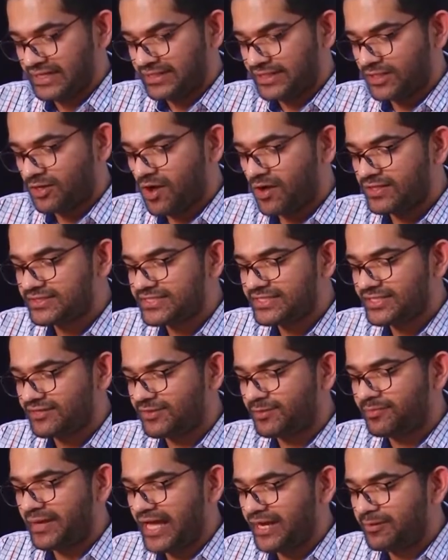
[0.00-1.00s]
The consent
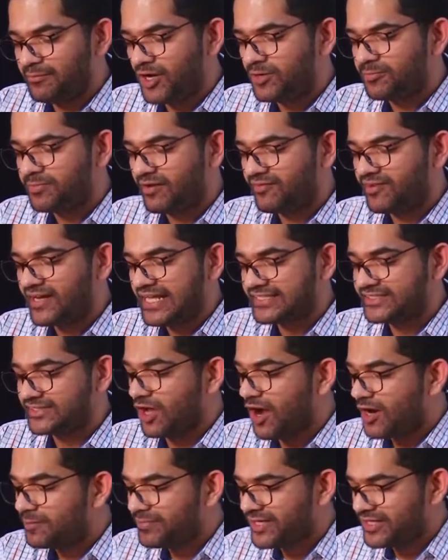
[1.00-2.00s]
of the paramount power has
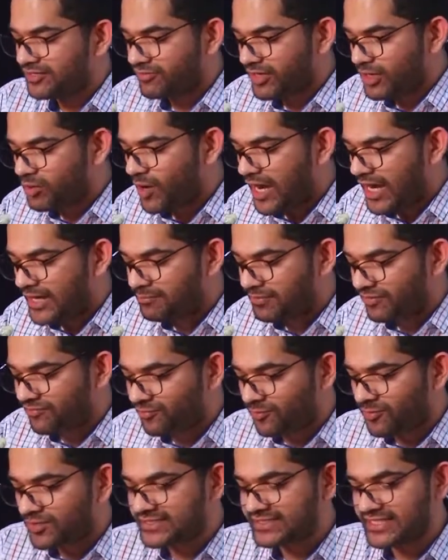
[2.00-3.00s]
not been required
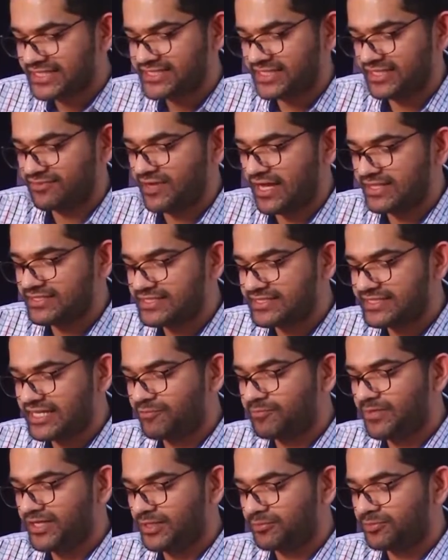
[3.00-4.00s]
before such advances
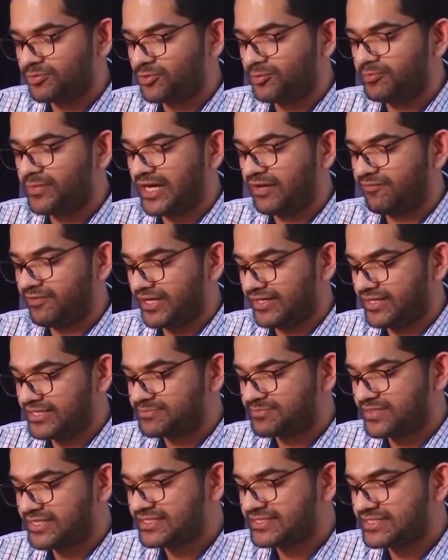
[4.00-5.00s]
have been approved by
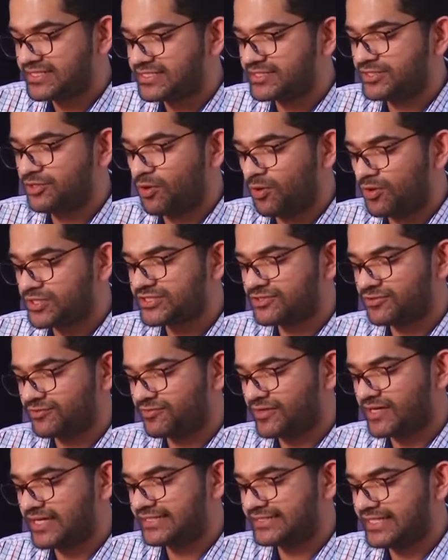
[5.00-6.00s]
various princes, nor, so
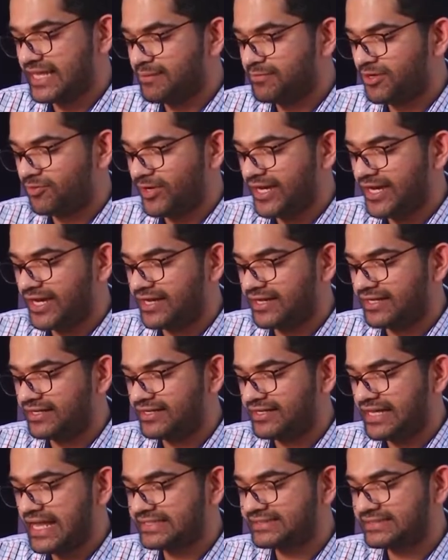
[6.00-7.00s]
far as I am
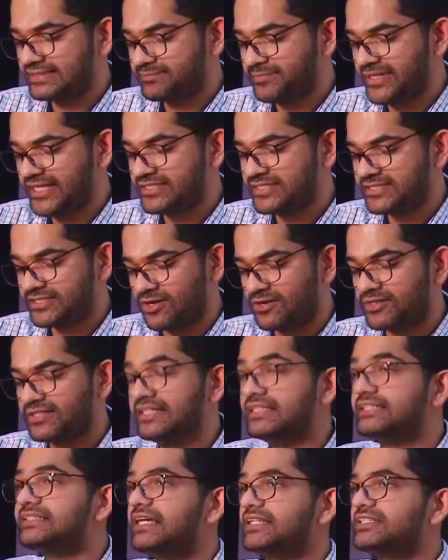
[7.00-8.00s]
aware, has it been sought
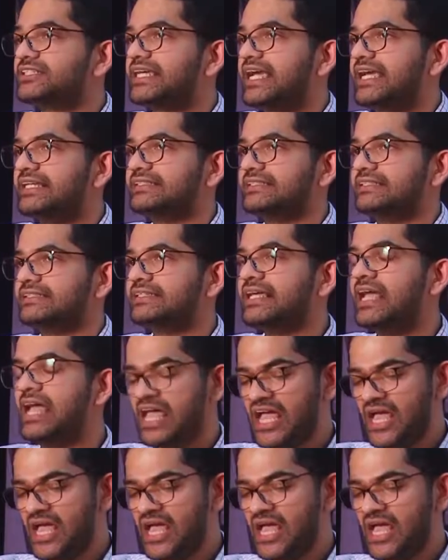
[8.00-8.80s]
in such cases.